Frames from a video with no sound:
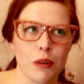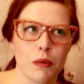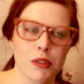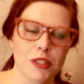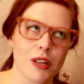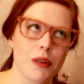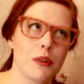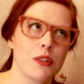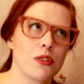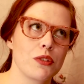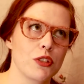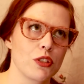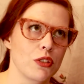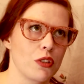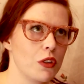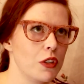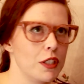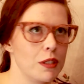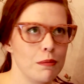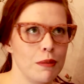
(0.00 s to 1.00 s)
It was always just
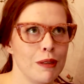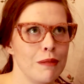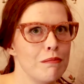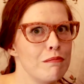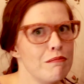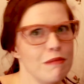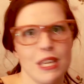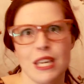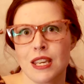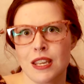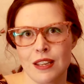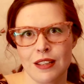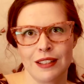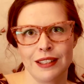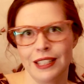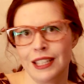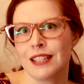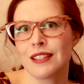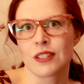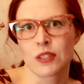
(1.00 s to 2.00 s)
going to be me,
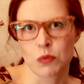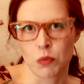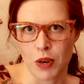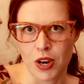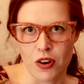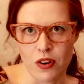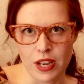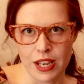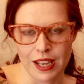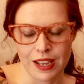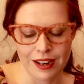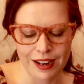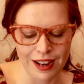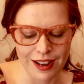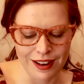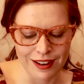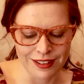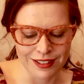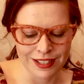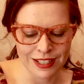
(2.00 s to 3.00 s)
Liz, wearing it,
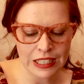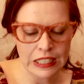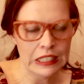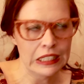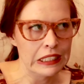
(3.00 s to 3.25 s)
and